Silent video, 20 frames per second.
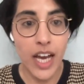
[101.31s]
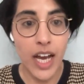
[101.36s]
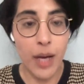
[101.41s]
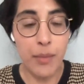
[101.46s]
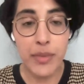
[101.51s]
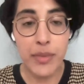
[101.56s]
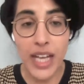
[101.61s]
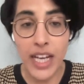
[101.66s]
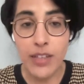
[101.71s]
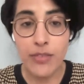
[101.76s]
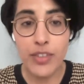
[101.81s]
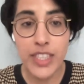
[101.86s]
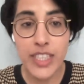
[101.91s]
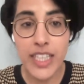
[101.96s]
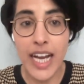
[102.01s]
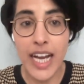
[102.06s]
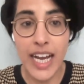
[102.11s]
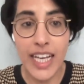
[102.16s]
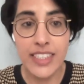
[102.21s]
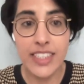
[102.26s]
And uh, thankfully,
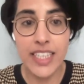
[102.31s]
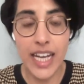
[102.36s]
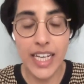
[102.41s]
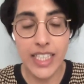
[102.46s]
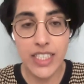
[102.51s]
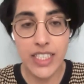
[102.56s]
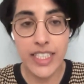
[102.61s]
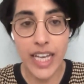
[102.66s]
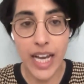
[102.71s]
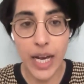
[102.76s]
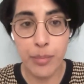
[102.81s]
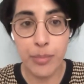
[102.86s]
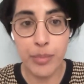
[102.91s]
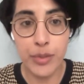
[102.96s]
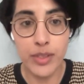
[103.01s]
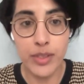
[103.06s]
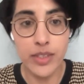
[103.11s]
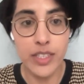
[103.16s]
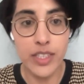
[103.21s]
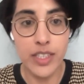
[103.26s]
that hasn't actually
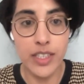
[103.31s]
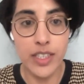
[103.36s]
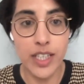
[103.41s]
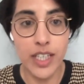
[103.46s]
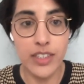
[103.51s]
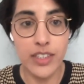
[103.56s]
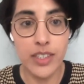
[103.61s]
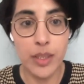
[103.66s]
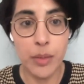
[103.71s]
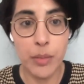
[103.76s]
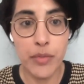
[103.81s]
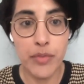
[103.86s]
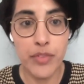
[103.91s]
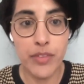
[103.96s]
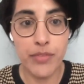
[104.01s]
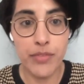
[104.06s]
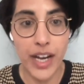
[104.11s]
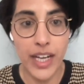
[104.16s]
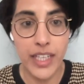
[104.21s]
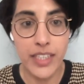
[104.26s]
happened. And, and some of
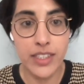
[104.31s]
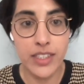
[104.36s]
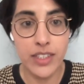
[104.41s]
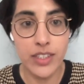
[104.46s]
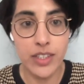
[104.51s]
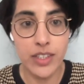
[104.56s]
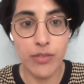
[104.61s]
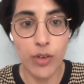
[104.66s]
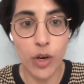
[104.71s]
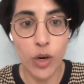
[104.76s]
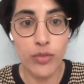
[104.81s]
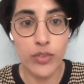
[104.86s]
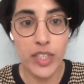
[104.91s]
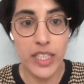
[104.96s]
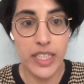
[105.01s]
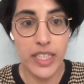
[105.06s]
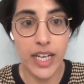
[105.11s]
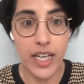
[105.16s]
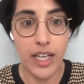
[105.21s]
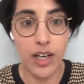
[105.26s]
the factors involved
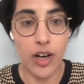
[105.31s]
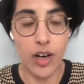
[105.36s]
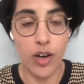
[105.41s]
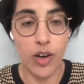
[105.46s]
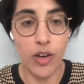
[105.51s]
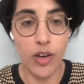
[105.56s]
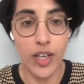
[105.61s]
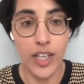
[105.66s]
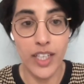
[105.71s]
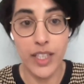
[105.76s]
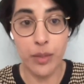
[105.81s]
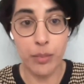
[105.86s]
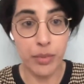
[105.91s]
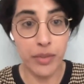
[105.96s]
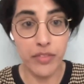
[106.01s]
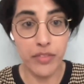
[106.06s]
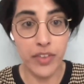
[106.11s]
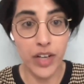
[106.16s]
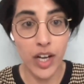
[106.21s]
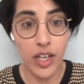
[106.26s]
in that are a little
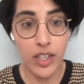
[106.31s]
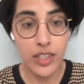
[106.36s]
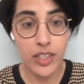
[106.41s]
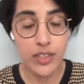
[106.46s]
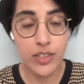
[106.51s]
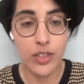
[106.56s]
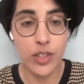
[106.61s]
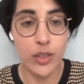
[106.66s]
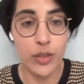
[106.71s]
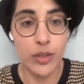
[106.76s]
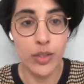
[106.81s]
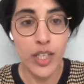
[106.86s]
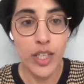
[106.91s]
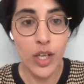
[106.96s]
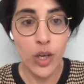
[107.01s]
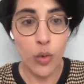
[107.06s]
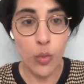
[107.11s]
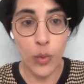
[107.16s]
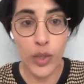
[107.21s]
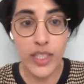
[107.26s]
bit of luck. So,
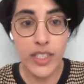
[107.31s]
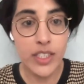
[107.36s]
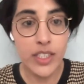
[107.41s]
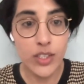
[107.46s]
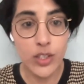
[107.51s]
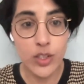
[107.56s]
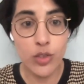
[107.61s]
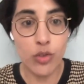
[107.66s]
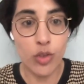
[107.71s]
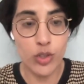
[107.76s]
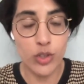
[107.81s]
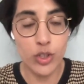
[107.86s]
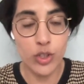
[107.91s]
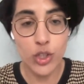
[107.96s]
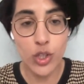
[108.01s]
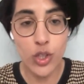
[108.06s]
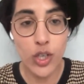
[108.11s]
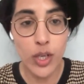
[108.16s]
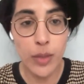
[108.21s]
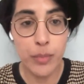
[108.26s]
winters across
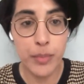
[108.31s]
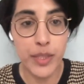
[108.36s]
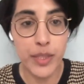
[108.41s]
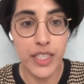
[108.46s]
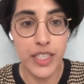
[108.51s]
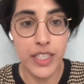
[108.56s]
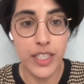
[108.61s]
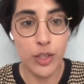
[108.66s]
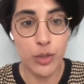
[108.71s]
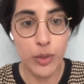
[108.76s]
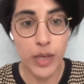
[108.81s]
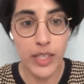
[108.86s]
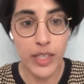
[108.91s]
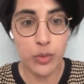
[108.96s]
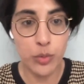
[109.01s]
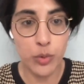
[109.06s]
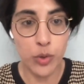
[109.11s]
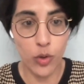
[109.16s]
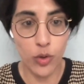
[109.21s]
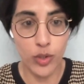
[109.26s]
Europe and in the
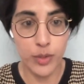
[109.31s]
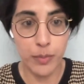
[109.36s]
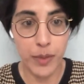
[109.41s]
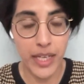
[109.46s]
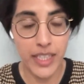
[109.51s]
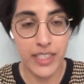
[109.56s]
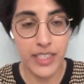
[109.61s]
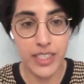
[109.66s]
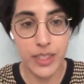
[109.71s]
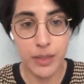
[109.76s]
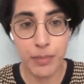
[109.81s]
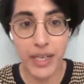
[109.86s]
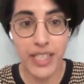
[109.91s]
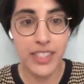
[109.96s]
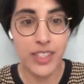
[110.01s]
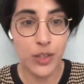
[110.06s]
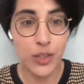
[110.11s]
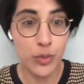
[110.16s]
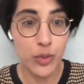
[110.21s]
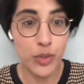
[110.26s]
US were not as bad as
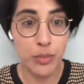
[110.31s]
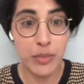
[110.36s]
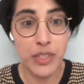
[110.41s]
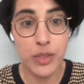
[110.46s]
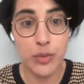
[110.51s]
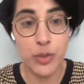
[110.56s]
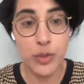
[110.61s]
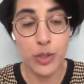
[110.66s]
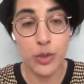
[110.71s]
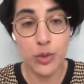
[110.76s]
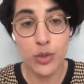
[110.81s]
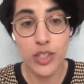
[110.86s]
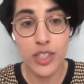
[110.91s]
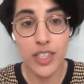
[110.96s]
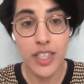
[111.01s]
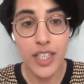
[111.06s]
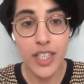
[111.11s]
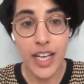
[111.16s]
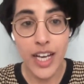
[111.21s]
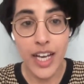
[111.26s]
expected, which means we use
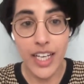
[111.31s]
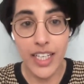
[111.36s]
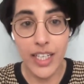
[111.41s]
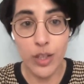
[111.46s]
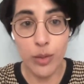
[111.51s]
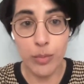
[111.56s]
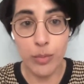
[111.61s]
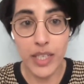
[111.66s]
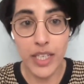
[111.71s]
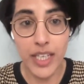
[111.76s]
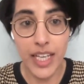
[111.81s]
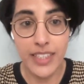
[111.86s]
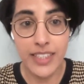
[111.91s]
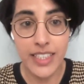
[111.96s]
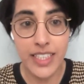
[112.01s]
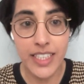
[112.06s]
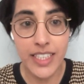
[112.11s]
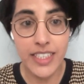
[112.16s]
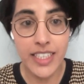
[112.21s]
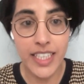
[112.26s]
a little bit less
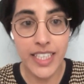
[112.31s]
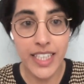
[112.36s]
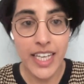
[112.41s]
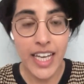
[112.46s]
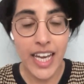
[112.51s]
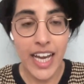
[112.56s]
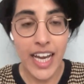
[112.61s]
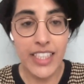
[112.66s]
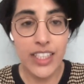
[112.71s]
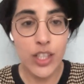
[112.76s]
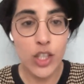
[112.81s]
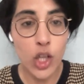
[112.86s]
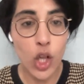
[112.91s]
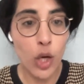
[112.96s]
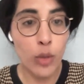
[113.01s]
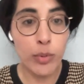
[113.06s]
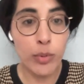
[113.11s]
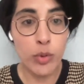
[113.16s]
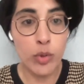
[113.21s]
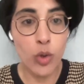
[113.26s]
heating. And the
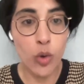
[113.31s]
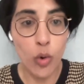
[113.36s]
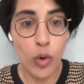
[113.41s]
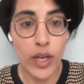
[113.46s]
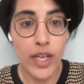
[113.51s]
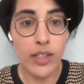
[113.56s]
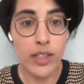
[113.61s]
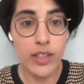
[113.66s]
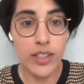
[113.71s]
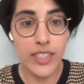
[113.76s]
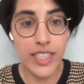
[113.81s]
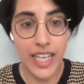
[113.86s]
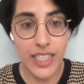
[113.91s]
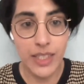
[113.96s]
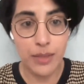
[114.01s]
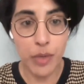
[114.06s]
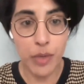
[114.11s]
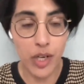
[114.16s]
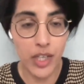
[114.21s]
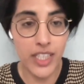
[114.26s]
global oil and
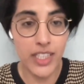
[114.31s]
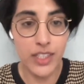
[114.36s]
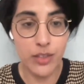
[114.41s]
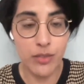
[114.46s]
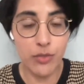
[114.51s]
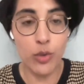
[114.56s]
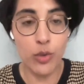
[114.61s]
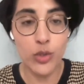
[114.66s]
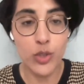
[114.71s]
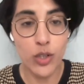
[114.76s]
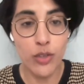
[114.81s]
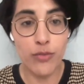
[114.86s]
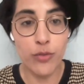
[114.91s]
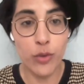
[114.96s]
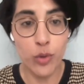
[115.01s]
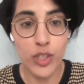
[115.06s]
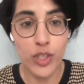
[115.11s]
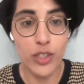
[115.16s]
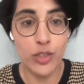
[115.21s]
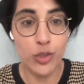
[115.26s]
gas markets have also
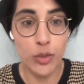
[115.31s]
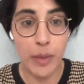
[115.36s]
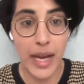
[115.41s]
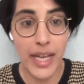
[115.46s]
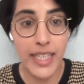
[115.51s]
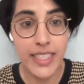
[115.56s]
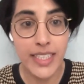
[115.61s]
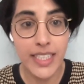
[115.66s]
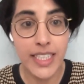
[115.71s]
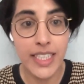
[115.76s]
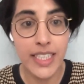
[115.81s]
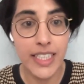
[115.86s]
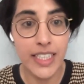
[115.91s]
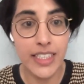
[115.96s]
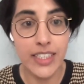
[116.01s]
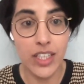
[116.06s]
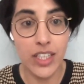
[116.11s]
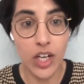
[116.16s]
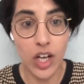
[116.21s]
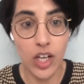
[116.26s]
fallen dramatically
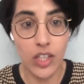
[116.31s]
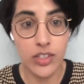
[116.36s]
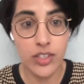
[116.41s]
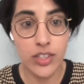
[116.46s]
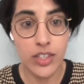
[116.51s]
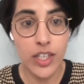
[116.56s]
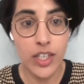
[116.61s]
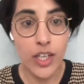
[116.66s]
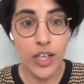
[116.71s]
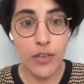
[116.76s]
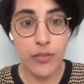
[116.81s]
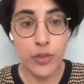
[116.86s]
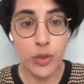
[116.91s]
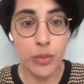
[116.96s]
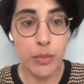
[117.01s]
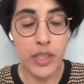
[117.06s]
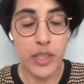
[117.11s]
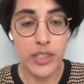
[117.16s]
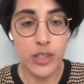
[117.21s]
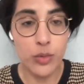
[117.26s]
in the last
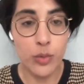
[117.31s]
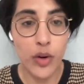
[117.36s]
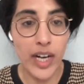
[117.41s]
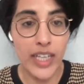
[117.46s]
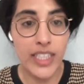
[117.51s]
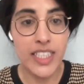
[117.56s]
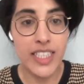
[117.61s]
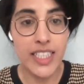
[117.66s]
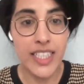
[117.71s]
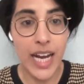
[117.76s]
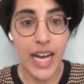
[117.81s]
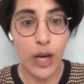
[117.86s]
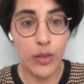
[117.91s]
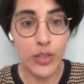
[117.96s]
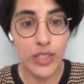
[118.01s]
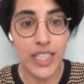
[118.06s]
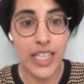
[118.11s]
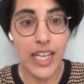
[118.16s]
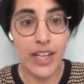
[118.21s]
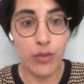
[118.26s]
few months. We're actually now
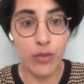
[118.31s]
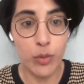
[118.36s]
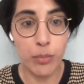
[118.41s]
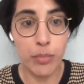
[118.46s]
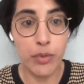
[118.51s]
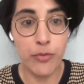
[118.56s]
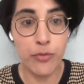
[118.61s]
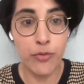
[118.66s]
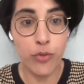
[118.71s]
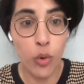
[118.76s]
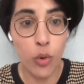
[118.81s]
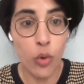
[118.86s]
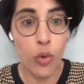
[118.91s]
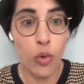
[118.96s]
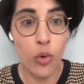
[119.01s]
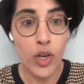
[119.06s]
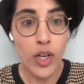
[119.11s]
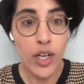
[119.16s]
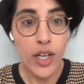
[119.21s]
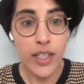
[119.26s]
to level
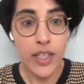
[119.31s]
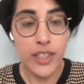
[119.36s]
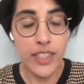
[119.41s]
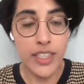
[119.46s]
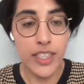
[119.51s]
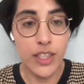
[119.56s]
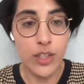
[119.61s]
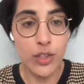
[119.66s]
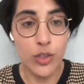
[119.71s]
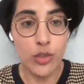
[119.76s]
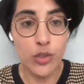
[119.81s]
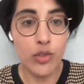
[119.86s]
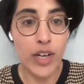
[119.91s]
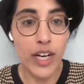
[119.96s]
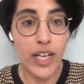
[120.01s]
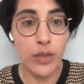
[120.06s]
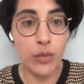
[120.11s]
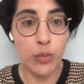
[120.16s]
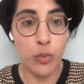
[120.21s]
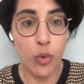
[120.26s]
before the
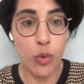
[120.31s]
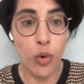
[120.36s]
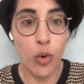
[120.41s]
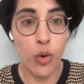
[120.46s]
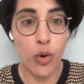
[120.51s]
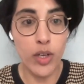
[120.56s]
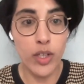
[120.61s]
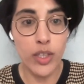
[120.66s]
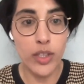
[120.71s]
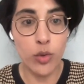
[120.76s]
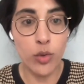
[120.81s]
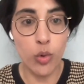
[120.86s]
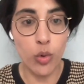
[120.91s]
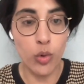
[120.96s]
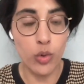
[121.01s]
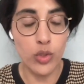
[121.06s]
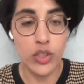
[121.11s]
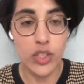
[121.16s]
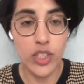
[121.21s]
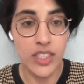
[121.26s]
Ukraine war
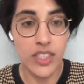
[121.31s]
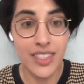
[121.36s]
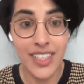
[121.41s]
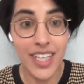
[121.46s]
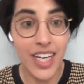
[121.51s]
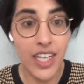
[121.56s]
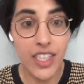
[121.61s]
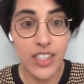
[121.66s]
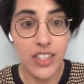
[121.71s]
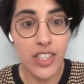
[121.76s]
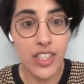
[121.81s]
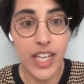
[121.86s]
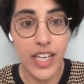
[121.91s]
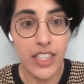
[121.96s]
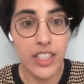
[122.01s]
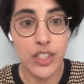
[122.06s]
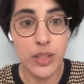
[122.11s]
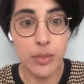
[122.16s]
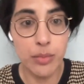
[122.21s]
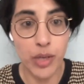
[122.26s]
caused a surge in
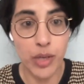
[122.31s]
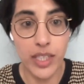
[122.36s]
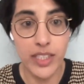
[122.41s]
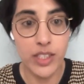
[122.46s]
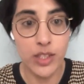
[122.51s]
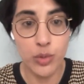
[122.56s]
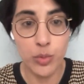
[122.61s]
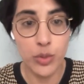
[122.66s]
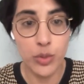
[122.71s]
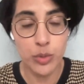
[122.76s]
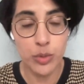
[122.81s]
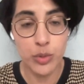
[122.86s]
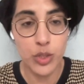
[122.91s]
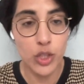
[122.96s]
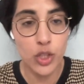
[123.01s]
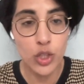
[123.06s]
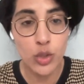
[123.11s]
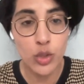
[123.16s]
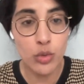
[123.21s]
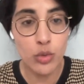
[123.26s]
energy prices, was a
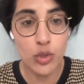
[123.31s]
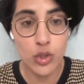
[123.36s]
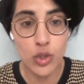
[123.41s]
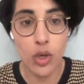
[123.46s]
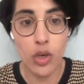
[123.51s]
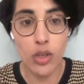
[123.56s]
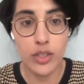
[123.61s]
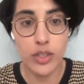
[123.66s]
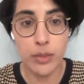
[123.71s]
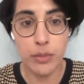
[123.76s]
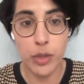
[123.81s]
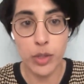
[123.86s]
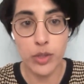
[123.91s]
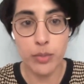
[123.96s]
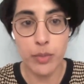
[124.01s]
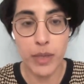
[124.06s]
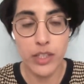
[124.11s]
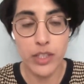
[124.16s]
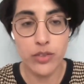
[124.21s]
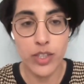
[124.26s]
huge shock to
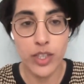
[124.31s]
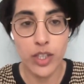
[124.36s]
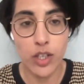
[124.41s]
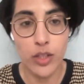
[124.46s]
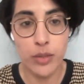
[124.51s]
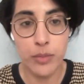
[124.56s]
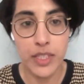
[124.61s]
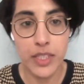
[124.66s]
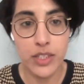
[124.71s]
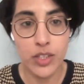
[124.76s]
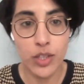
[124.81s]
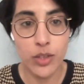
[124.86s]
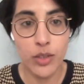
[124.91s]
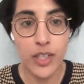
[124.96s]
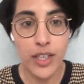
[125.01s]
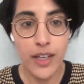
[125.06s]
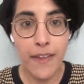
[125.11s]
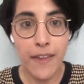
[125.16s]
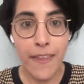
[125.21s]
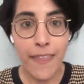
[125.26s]
most major economies. So
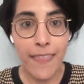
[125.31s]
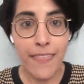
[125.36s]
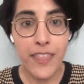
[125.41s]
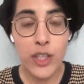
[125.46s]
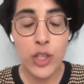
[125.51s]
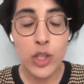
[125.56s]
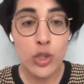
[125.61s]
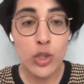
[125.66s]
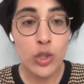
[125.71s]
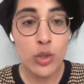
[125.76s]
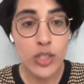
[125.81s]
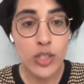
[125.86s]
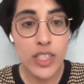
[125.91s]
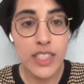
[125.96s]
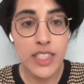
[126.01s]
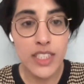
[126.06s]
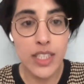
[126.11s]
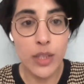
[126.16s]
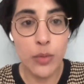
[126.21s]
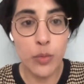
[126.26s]
the good news
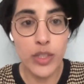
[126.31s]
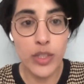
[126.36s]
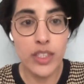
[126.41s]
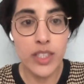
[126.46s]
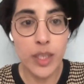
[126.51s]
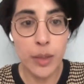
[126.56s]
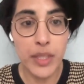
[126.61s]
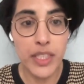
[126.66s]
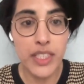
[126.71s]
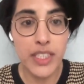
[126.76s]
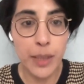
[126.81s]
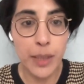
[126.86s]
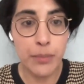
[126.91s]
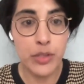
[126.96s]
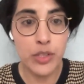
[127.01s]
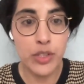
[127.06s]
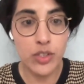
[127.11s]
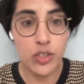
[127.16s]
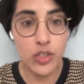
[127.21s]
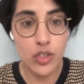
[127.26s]
is that, with some
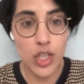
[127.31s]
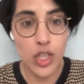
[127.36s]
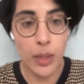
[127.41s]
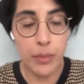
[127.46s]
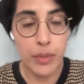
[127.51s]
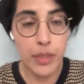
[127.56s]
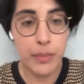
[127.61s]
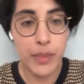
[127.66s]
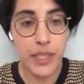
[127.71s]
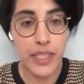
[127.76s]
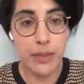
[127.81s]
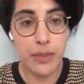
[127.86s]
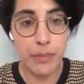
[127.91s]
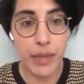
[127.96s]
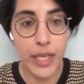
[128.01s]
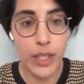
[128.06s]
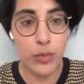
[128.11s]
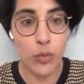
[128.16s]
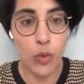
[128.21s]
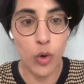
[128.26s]
exceptions, Germany being the
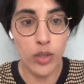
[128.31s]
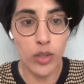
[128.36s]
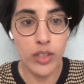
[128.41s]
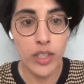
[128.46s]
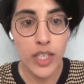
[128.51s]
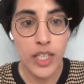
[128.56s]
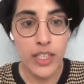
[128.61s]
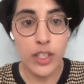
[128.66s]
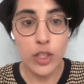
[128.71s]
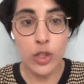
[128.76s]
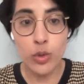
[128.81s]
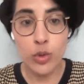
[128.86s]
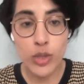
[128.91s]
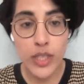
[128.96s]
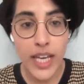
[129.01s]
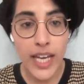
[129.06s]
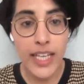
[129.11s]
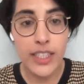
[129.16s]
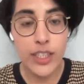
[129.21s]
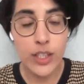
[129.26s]
main one, the
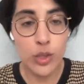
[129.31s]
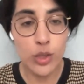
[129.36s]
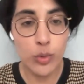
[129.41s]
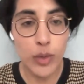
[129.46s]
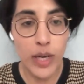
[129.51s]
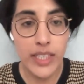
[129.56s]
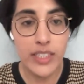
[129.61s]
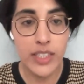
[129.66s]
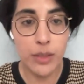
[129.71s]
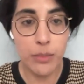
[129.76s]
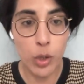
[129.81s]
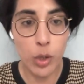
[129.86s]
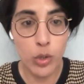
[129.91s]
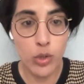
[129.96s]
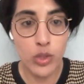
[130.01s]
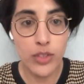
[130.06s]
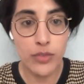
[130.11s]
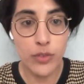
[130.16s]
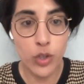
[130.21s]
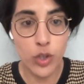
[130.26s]
UK, the US, and
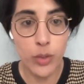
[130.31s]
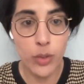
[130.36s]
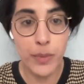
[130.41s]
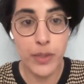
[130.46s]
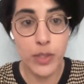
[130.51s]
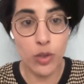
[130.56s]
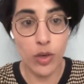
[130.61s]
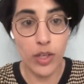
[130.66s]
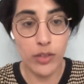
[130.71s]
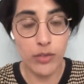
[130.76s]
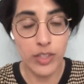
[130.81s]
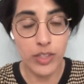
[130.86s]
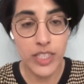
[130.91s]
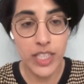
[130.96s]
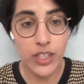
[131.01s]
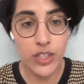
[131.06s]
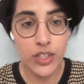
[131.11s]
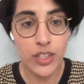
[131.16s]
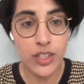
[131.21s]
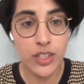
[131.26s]
most of Europe is not in
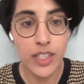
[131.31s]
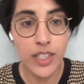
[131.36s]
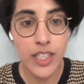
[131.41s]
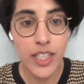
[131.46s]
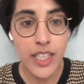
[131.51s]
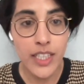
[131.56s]
recession.